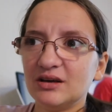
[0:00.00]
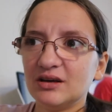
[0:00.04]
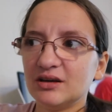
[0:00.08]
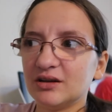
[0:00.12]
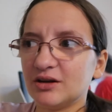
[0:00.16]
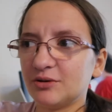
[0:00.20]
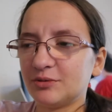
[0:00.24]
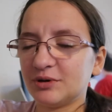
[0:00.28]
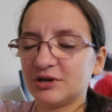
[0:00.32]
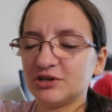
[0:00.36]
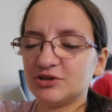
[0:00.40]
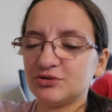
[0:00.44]

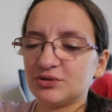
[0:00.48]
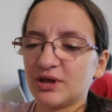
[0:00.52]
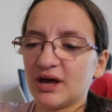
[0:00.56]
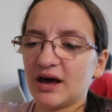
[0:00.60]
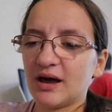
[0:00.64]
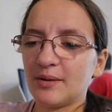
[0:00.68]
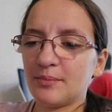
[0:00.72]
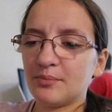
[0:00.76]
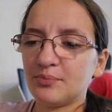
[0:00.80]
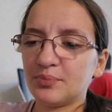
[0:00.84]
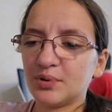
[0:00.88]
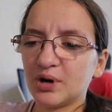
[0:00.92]
you know, we can do
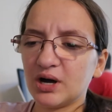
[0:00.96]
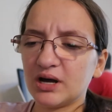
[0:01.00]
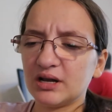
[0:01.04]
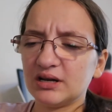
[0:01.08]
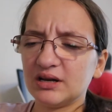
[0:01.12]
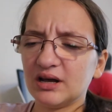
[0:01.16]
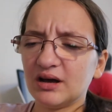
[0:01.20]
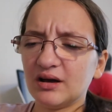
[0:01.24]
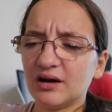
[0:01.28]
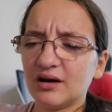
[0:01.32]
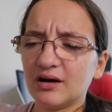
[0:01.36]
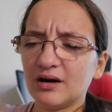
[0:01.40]
that.
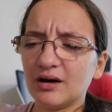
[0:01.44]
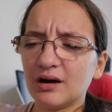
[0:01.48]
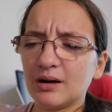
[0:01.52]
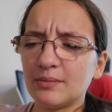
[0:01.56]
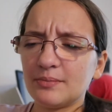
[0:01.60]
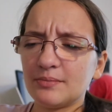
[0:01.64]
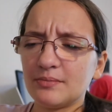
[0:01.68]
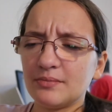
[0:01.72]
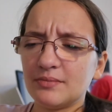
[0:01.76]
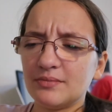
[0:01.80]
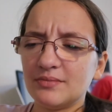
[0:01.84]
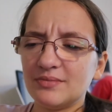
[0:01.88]
But
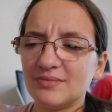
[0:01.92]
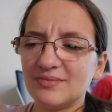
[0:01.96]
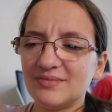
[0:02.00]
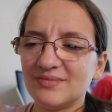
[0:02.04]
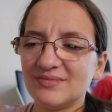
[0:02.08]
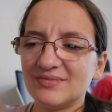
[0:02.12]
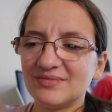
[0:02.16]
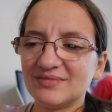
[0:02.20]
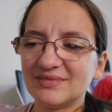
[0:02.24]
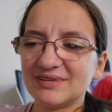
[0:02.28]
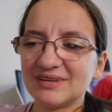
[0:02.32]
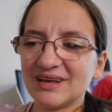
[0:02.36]
um,
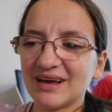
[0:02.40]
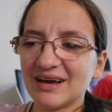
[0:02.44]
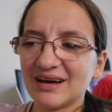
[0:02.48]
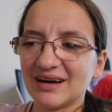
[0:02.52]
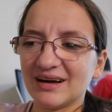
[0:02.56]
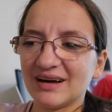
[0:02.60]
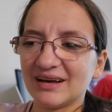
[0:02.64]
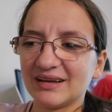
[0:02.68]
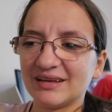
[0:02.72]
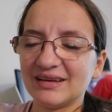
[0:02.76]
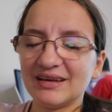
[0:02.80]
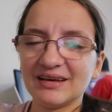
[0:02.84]

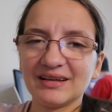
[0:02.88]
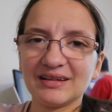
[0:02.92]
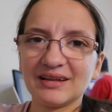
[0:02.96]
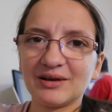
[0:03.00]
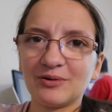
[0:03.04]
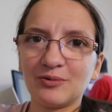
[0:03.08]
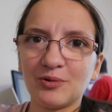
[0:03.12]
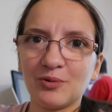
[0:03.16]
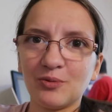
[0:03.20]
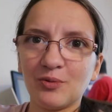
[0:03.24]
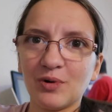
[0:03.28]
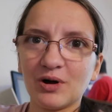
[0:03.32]
yeah, I can't
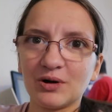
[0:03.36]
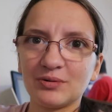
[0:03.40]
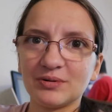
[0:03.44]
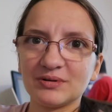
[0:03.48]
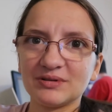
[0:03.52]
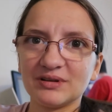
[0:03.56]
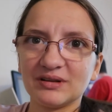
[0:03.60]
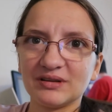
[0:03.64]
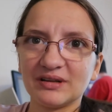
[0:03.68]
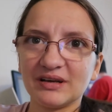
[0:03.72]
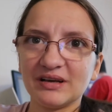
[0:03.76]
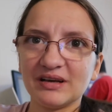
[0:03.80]
like go walk
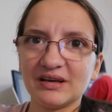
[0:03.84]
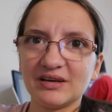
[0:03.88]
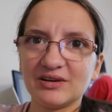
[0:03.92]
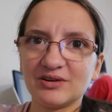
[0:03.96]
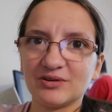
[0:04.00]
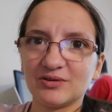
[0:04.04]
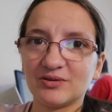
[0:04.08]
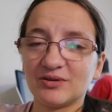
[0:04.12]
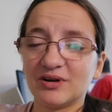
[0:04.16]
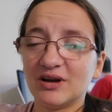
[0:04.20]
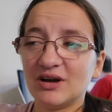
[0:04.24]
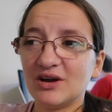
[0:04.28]
around the
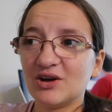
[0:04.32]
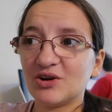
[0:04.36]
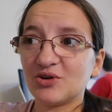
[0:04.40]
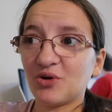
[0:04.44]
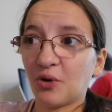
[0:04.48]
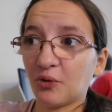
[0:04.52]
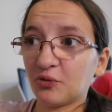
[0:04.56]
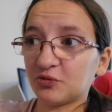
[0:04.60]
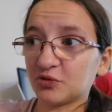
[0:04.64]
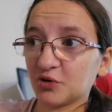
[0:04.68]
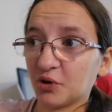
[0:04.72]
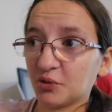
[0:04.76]
lake or
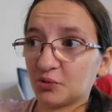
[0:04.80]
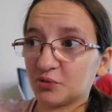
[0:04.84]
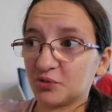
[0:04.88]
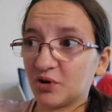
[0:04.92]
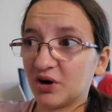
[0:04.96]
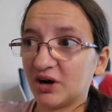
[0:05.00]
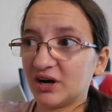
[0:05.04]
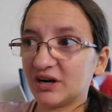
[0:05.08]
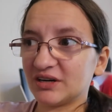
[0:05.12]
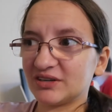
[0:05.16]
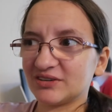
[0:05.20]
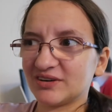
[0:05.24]
go for a
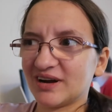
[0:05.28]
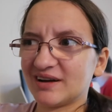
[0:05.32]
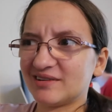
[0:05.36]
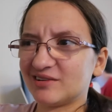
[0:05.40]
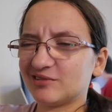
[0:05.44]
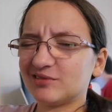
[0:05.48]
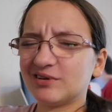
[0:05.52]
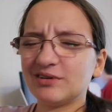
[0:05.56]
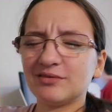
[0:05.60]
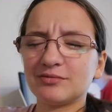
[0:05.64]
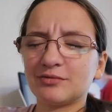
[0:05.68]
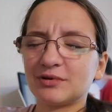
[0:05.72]
run or I
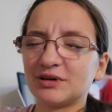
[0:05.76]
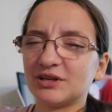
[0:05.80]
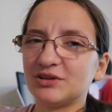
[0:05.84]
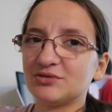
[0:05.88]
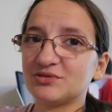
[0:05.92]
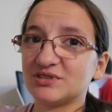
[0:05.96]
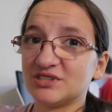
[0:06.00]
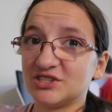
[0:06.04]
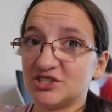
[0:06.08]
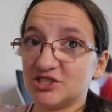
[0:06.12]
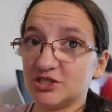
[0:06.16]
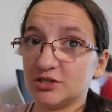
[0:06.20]
don't even want to
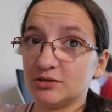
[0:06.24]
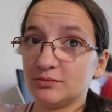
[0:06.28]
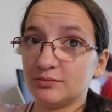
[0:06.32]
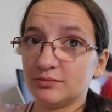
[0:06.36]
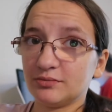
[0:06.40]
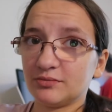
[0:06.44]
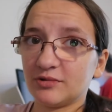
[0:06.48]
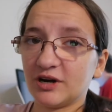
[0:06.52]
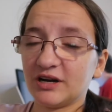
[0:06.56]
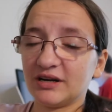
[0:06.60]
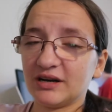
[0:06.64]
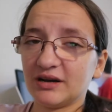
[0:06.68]
use the
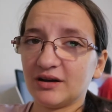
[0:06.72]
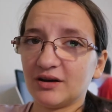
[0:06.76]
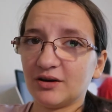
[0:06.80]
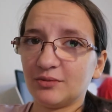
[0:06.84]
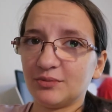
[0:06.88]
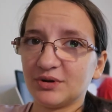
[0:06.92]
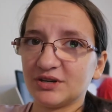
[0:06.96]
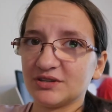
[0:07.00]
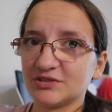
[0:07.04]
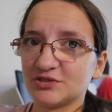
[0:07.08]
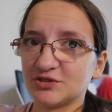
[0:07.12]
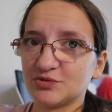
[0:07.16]
gym right now
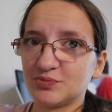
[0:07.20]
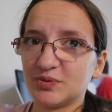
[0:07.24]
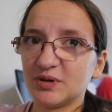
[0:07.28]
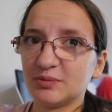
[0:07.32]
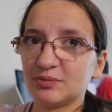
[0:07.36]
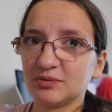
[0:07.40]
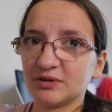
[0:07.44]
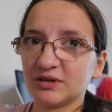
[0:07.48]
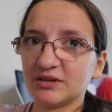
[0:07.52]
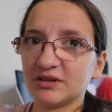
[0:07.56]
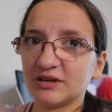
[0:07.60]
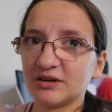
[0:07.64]
because there's
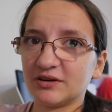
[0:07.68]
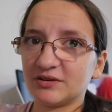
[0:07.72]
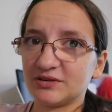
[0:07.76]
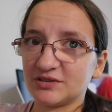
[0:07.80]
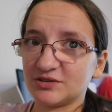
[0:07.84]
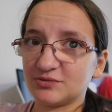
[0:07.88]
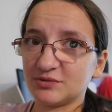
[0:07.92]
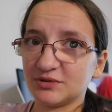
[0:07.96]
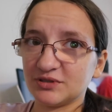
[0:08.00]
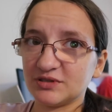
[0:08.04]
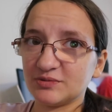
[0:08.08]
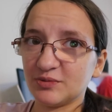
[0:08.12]
people in there and
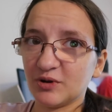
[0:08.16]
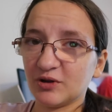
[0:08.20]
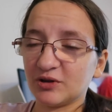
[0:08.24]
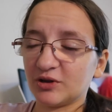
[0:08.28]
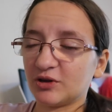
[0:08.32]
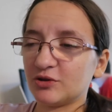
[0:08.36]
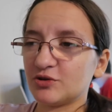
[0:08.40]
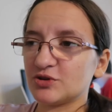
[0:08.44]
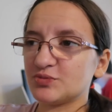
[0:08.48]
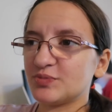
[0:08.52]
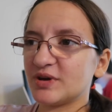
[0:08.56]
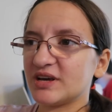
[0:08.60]
it's really small
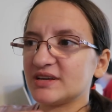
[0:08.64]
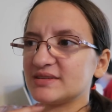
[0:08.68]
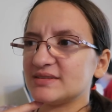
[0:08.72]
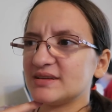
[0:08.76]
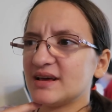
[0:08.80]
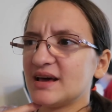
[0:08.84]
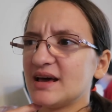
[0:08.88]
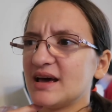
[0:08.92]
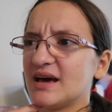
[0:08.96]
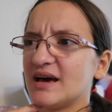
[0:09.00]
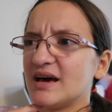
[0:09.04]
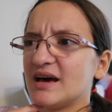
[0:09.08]
and close space.
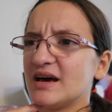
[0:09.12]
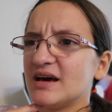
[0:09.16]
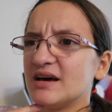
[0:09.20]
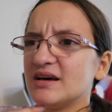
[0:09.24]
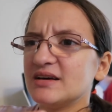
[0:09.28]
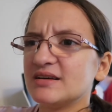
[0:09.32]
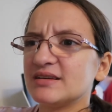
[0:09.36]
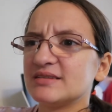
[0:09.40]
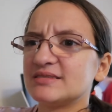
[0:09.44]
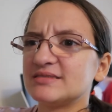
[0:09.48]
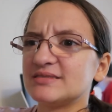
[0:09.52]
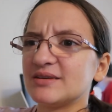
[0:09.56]

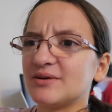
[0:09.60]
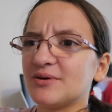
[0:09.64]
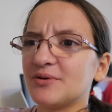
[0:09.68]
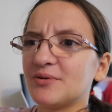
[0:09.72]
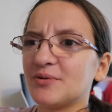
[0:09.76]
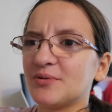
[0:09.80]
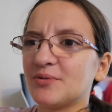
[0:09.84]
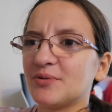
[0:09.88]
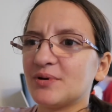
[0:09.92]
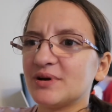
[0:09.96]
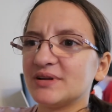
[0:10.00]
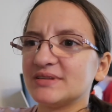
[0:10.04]

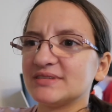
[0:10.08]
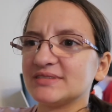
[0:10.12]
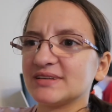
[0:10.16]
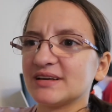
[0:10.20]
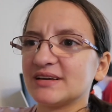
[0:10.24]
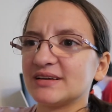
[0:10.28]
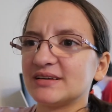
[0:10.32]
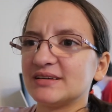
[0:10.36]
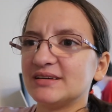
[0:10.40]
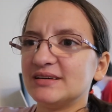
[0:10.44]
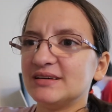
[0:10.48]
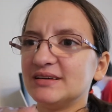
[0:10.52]
So it's
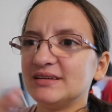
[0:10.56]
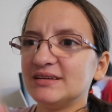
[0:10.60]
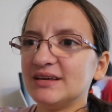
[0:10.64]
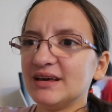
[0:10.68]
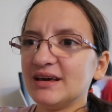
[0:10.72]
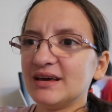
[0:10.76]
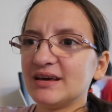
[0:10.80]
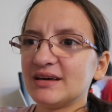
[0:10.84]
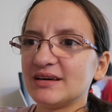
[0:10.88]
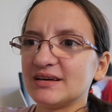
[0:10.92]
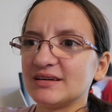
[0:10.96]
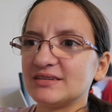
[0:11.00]
like,
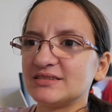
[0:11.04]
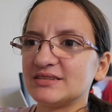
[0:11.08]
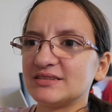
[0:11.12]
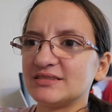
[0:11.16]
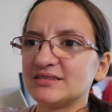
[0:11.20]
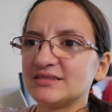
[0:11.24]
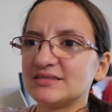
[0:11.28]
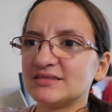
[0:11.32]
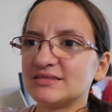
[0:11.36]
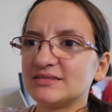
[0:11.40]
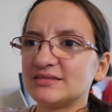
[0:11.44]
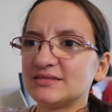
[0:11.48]
yeah,
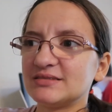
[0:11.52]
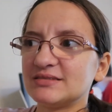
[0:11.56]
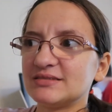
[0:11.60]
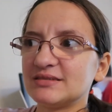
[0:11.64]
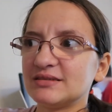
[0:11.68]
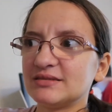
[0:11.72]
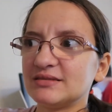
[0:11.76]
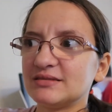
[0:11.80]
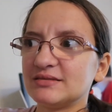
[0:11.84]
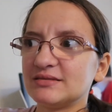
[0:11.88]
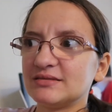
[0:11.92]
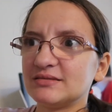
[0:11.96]
just
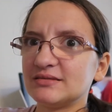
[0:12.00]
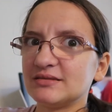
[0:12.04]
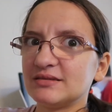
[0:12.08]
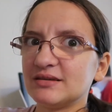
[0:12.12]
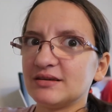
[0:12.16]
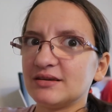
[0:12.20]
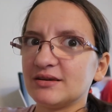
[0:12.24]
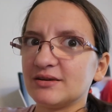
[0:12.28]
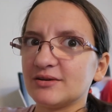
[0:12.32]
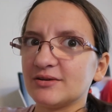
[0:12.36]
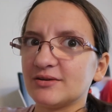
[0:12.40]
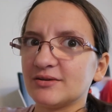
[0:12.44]
sit
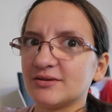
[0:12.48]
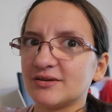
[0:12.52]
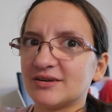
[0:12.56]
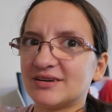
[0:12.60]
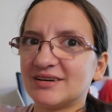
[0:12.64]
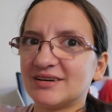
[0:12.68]
here.